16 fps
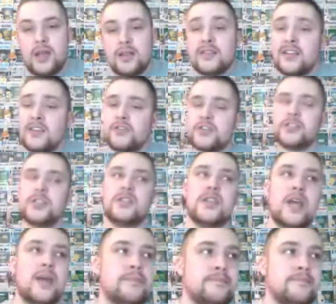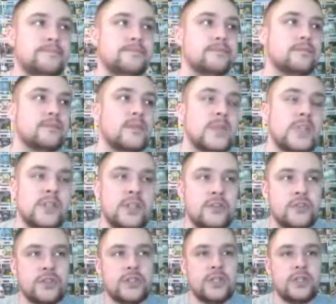It's an interesting
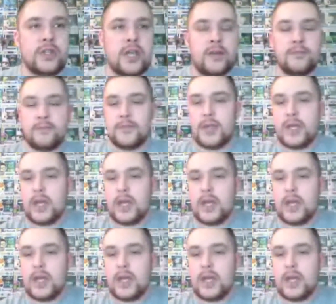name.